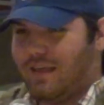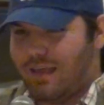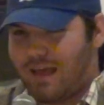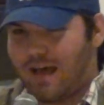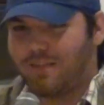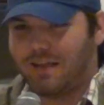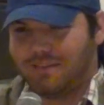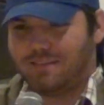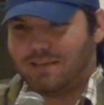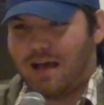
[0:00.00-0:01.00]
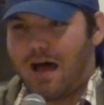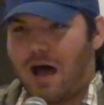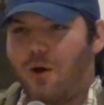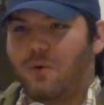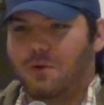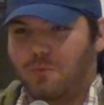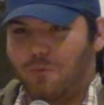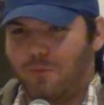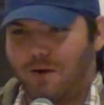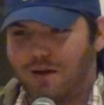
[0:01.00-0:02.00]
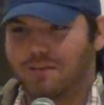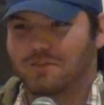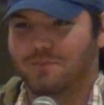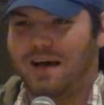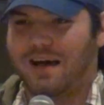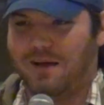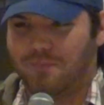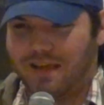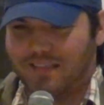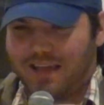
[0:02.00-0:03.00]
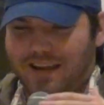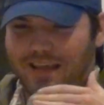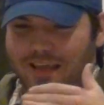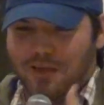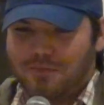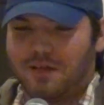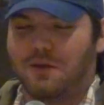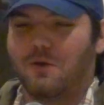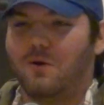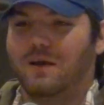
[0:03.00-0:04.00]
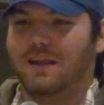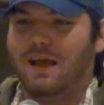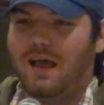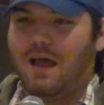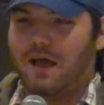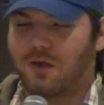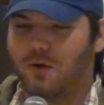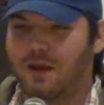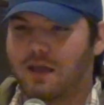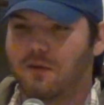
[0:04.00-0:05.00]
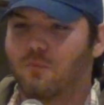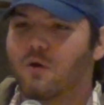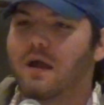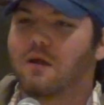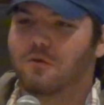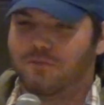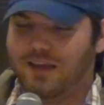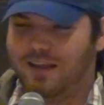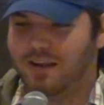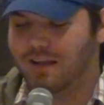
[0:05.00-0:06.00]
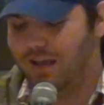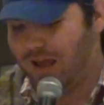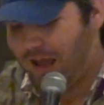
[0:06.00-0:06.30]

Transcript: Yeah, that's how it works, Mom. And then it keeps on going and going. I get more aggravated.